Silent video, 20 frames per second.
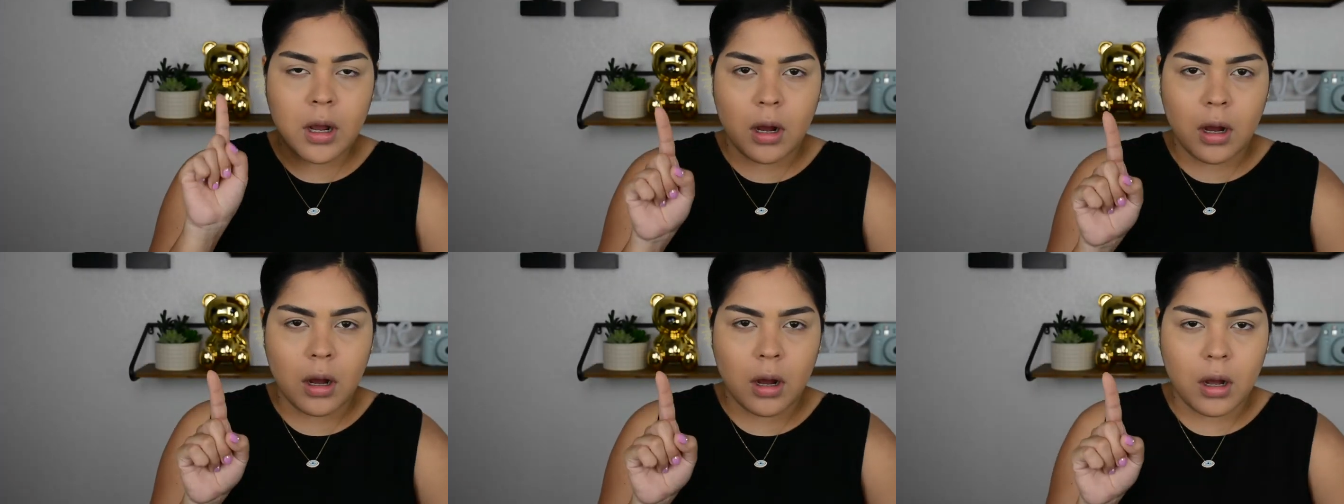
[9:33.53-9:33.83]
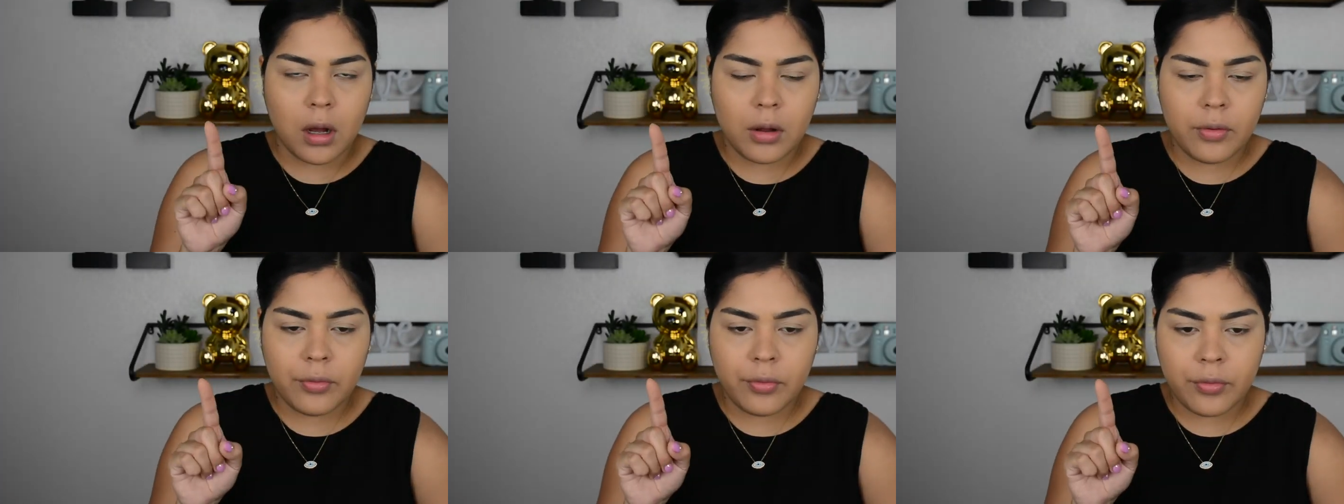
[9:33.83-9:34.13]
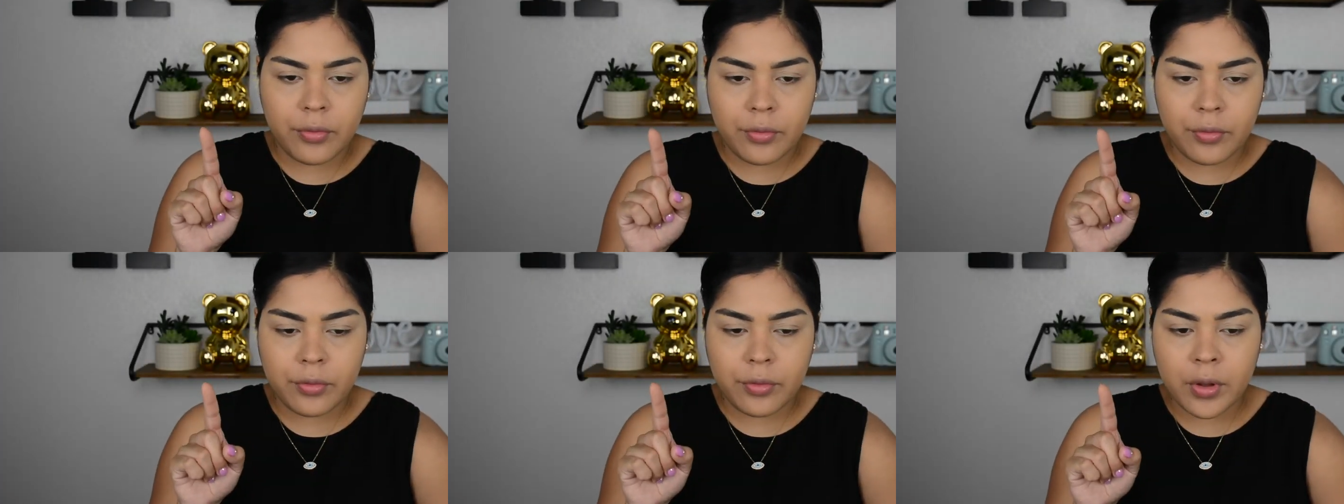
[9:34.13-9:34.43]
off
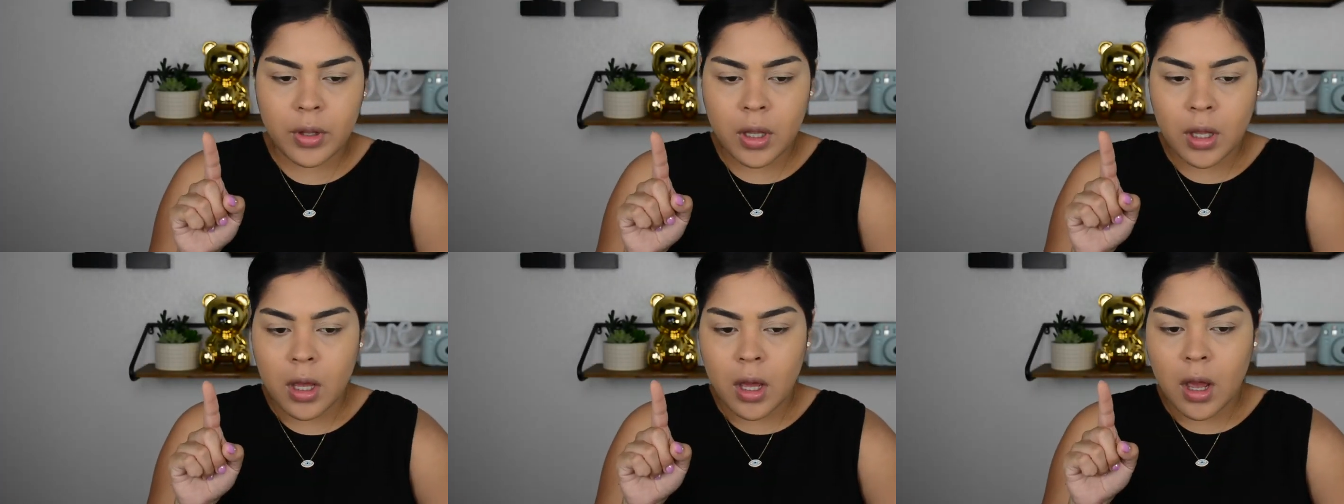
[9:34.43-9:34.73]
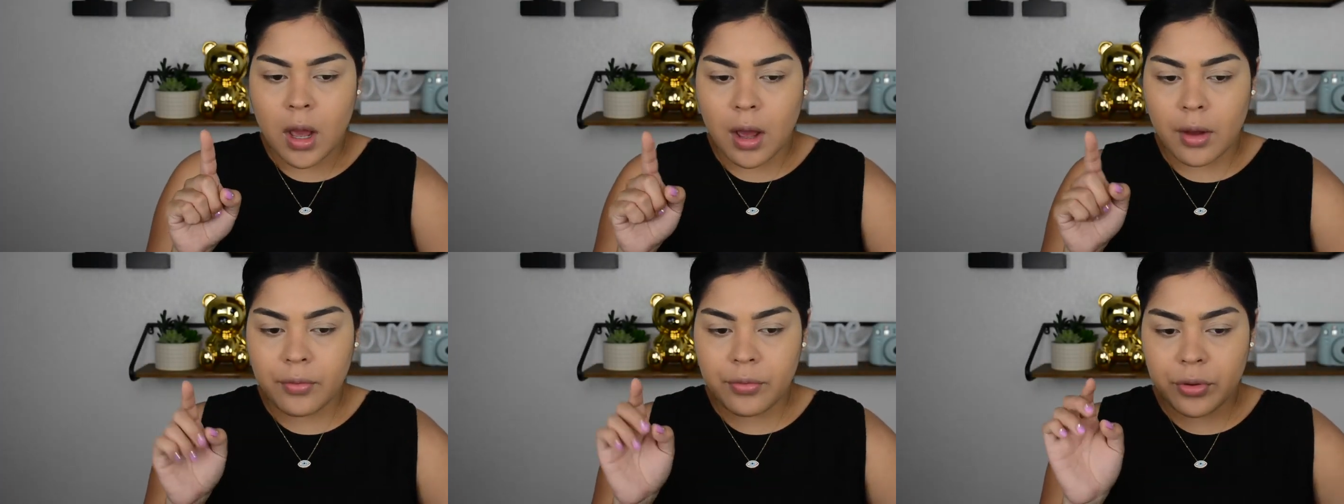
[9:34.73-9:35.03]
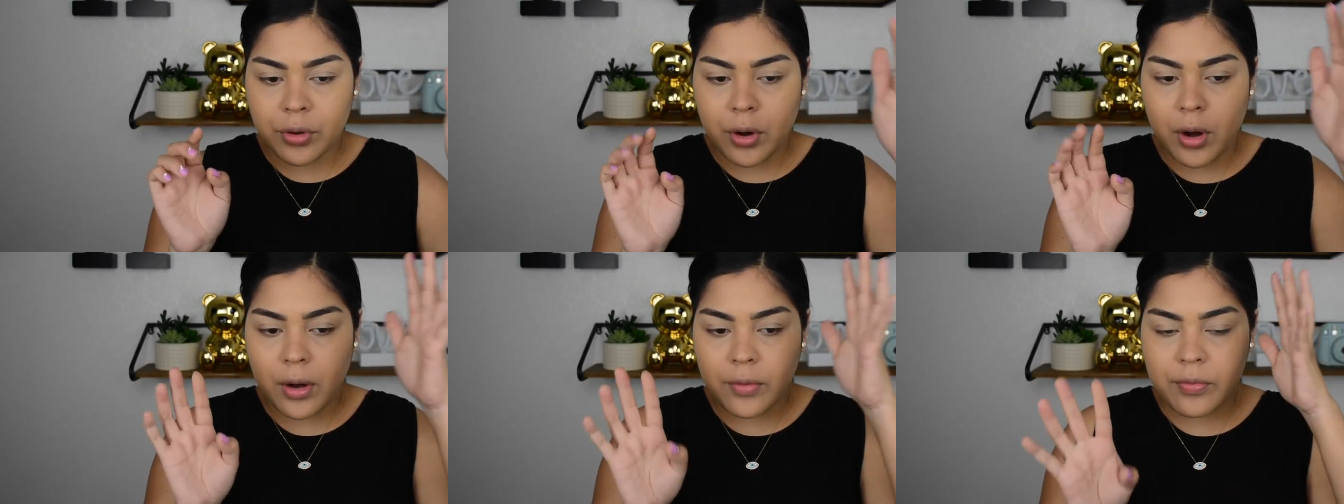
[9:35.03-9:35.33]

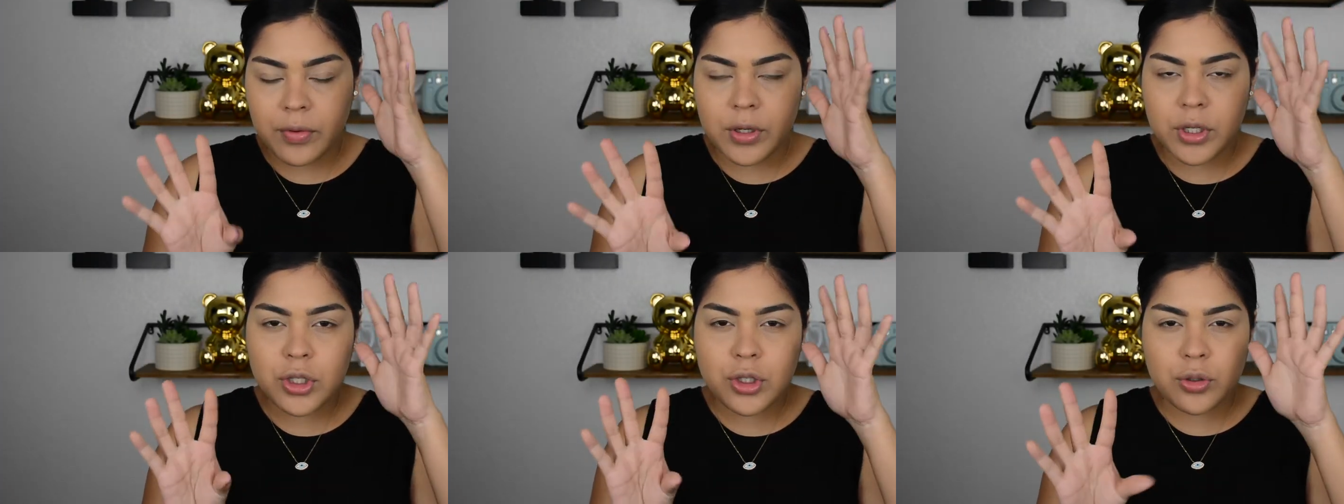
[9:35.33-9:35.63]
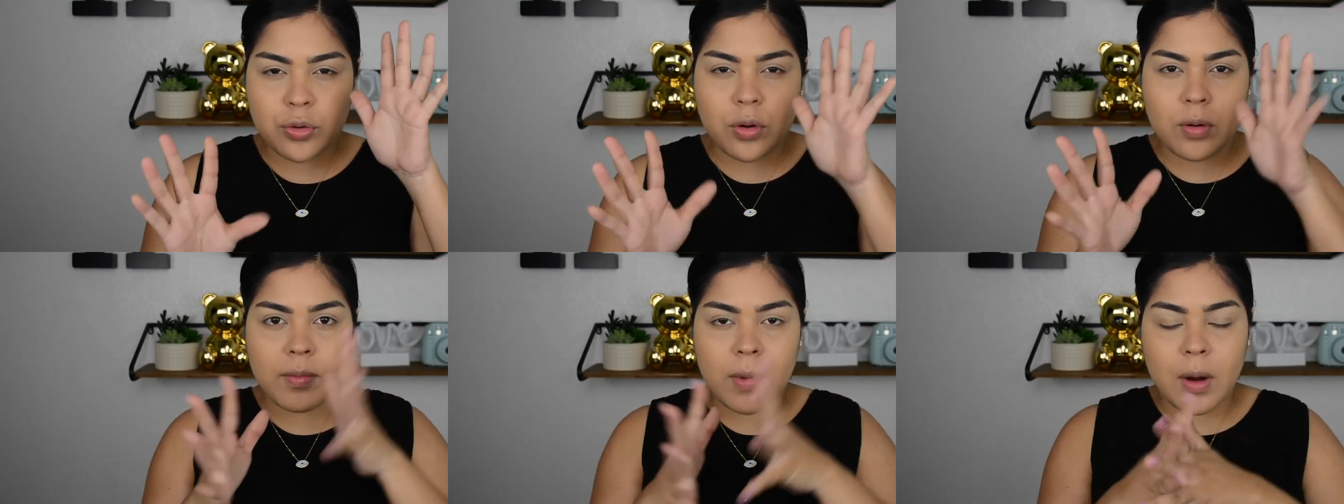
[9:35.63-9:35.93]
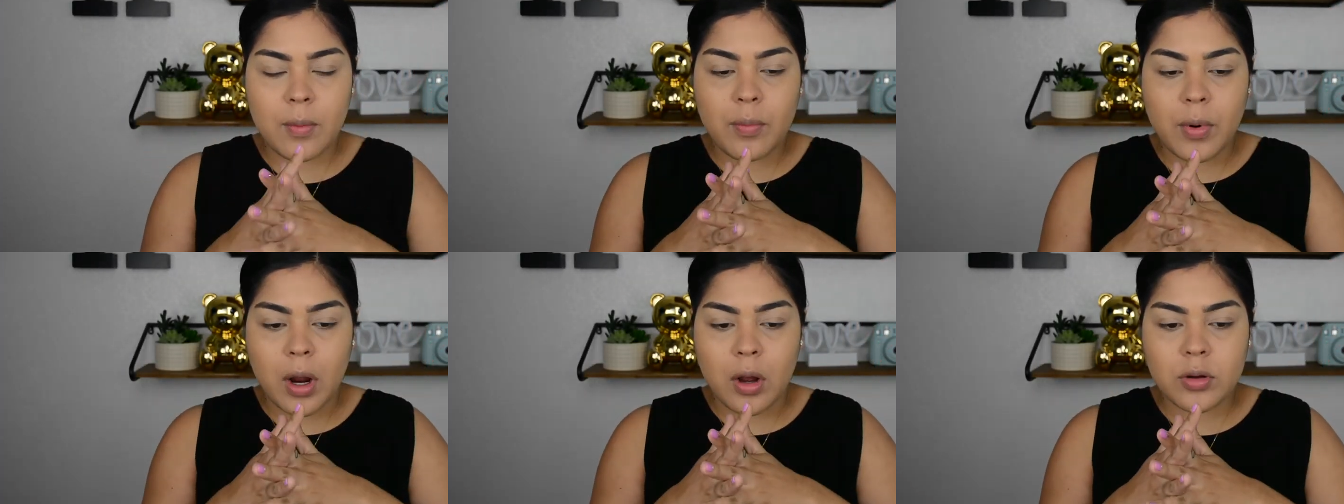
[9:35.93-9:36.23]
after I finished doing my
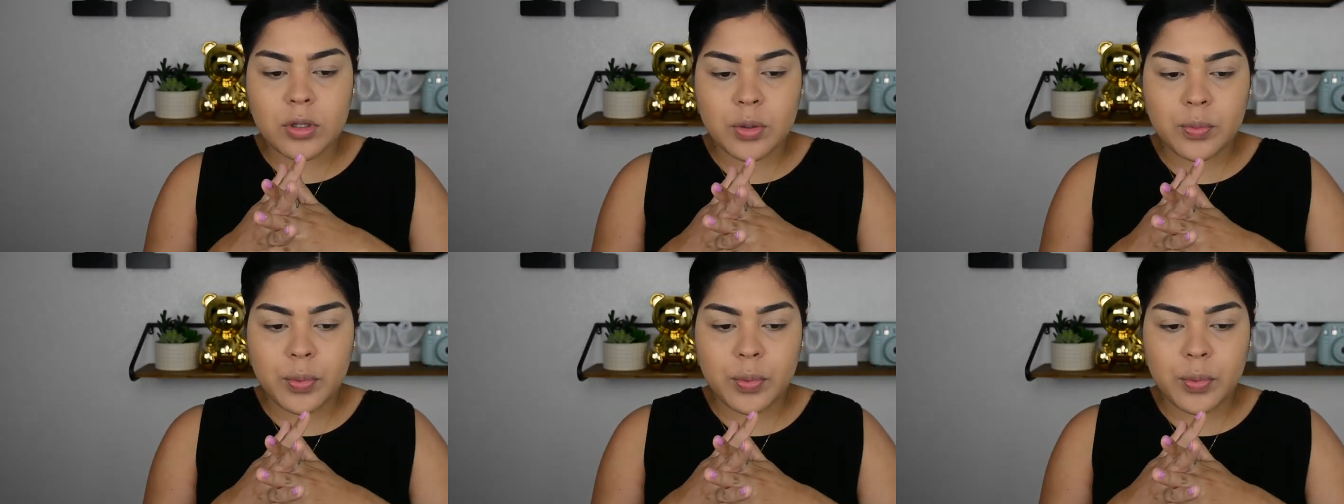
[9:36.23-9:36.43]
brows.